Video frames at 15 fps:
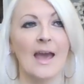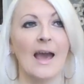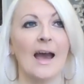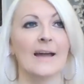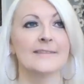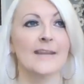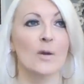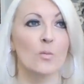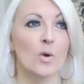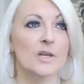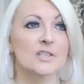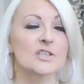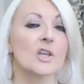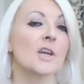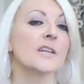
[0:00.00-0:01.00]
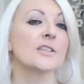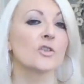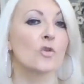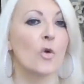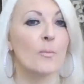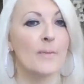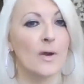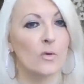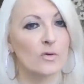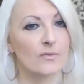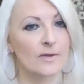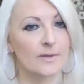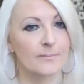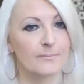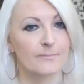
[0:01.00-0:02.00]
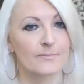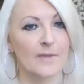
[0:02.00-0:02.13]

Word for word: And then what it's like to come out of it